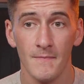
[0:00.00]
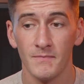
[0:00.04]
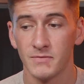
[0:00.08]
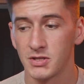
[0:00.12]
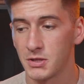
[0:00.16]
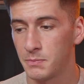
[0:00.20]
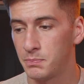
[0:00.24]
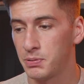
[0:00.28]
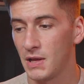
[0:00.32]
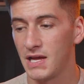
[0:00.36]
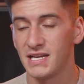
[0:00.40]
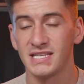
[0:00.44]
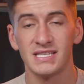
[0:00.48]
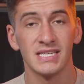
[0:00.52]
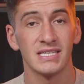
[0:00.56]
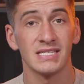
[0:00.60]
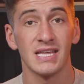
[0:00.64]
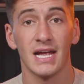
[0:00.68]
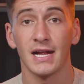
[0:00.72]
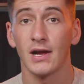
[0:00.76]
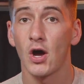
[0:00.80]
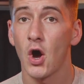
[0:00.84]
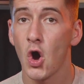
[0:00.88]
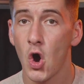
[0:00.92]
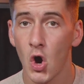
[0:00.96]
to places
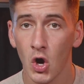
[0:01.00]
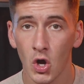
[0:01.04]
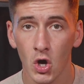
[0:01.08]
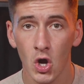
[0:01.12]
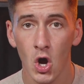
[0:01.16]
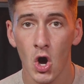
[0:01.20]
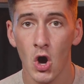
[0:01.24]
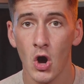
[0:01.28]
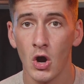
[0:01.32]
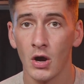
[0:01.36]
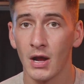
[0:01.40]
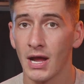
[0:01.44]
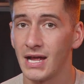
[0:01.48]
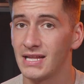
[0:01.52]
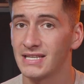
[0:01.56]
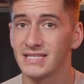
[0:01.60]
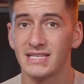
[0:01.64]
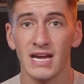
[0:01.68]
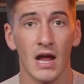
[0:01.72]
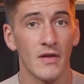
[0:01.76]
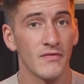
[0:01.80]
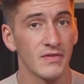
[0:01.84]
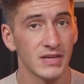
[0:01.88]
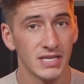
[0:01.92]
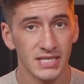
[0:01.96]
like Hong Kong and
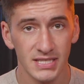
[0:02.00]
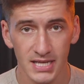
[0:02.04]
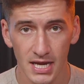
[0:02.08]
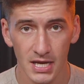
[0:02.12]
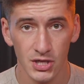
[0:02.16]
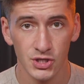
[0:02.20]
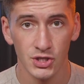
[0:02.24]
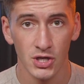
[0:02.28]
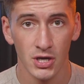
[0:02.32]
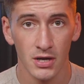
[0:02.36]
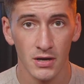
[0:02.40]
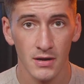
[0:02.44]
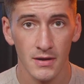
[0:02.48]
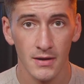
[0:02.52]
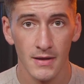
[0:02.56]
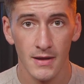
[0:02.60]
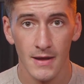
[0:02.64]
Southeast Asia.